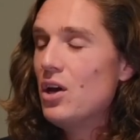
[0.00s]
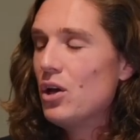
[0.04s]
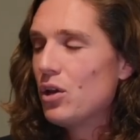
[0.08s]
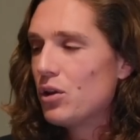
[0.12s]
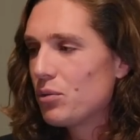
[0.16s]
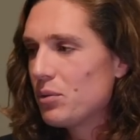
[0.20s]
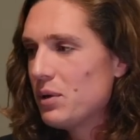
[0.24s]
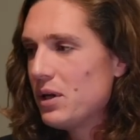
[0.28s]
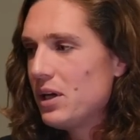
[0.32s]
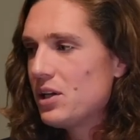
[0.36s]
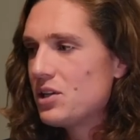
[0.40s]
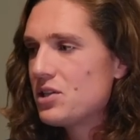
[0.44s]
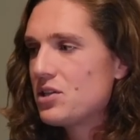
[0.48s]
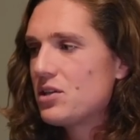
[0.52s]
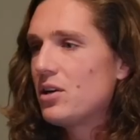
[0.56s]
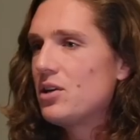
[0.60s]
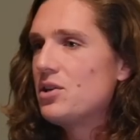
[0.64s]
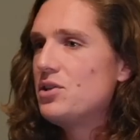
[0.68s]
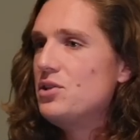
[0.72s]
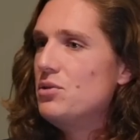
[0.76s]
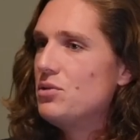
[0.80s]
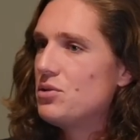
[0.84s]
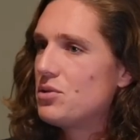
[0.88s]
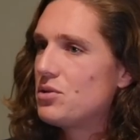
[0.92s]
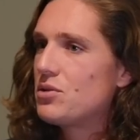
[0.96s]
three good
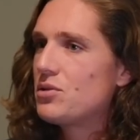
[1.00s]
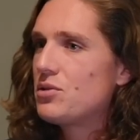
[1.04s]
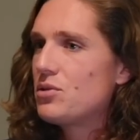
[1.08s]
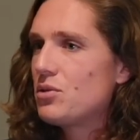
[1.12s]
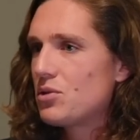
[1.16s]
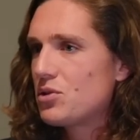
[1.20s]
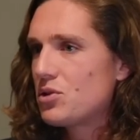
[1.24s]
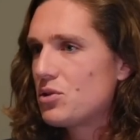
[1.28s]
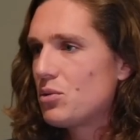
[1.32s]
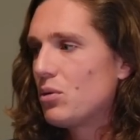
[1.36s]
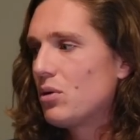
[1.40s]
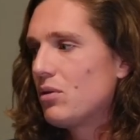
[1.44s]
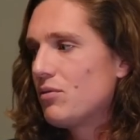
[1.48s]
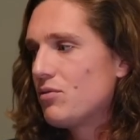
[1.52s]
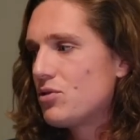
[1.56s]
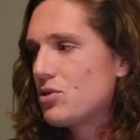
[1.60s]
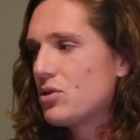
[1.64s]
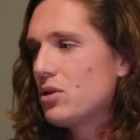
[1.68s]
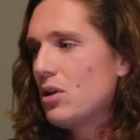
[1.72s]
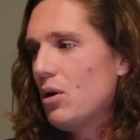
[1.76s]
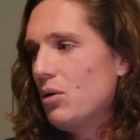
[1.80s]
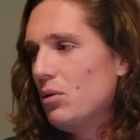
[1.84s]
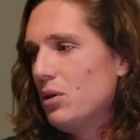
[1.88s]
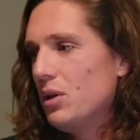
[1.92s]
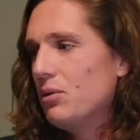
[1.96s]
starts, you st- sort of
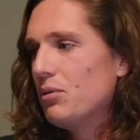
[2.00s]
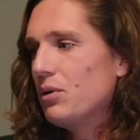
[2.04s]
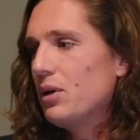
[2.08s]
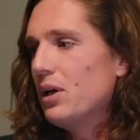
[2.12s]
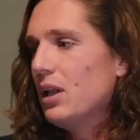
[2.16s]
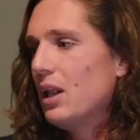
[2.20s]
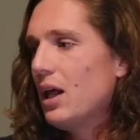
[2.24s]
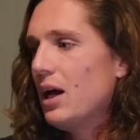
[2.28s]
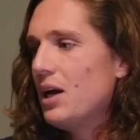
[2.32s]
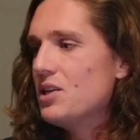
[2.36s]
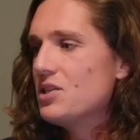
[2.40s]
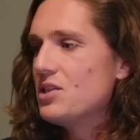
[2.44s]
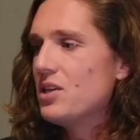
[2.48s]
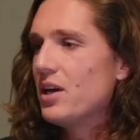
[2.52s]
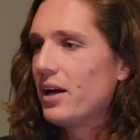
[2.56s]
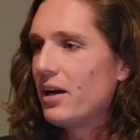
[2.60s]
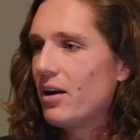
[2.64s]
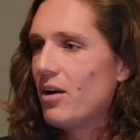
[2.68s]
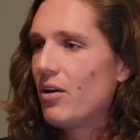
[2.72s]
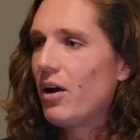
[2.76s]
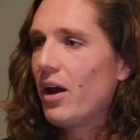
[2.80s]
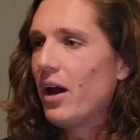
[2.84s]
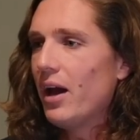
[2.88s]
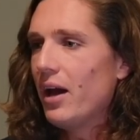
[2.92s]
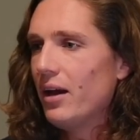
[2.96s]
slowly realize
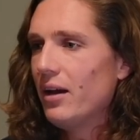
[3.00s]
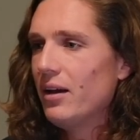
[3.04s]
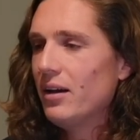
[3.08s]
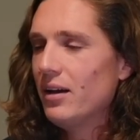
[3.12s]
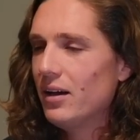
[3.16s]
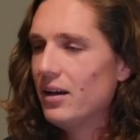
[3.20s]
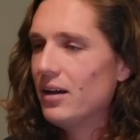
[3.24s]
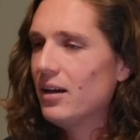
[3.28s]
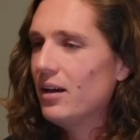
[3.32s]
like, okay,